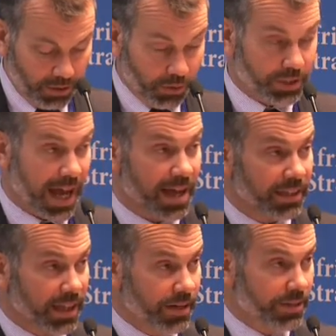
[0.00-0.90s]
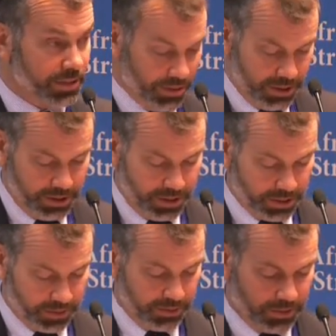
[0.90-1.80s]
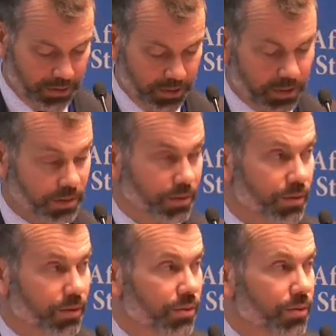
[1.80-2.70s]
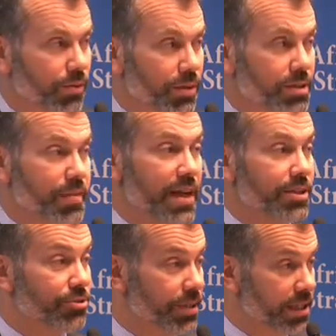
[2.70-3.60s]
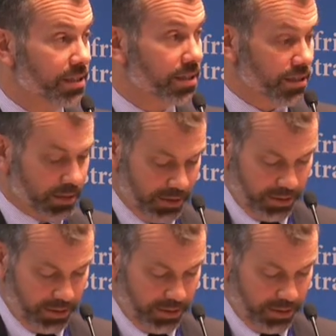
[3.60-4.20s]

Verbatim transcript: or to allocate resources, or to manage risk,